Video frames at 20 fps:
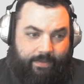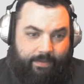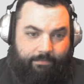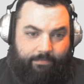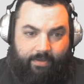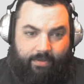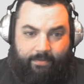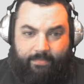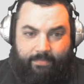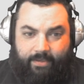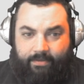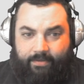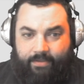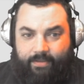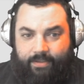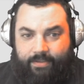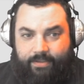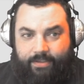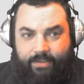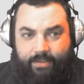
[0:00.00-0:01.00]
and primarily
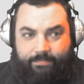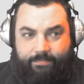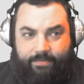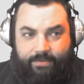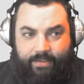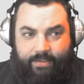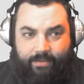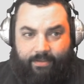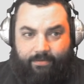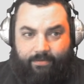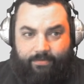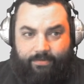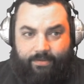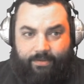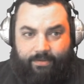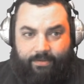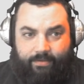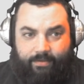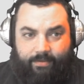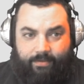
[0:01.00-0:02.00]
the chips that
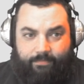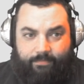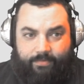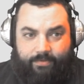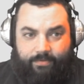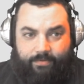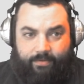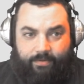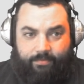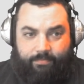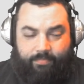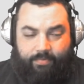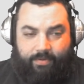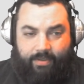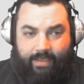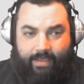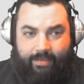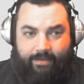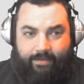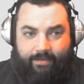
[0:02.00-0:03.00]
goes into them. So their
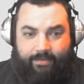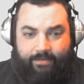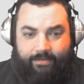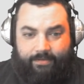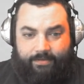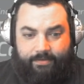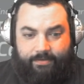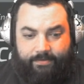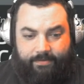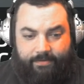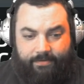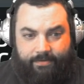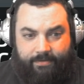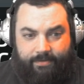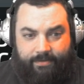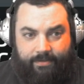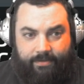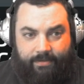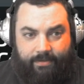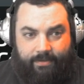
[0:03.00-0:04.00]
product,
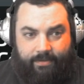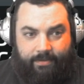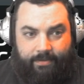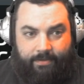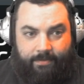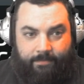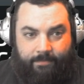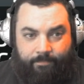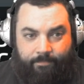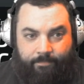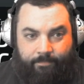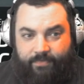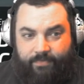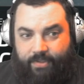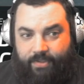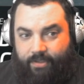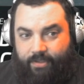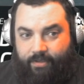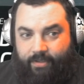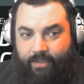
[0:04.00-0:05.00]

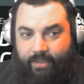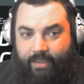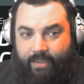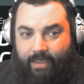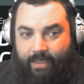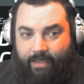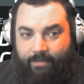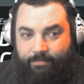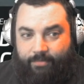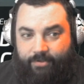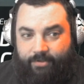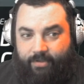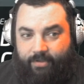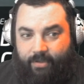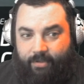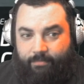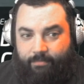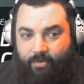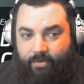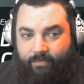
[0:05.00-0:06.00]
security cameras,
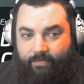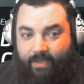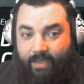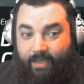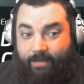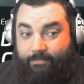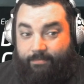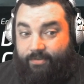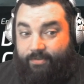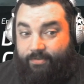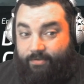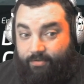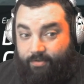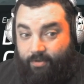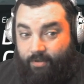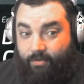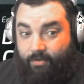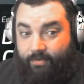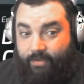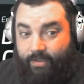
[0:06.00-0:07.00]
automotive cameras,
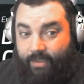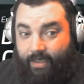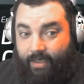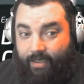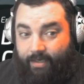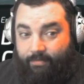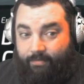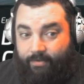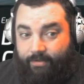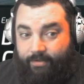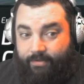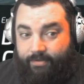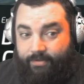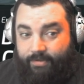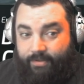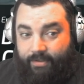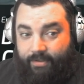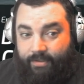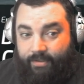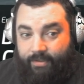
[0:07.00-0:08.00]
drone
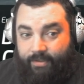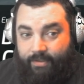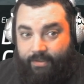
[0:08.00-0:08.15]
cameras,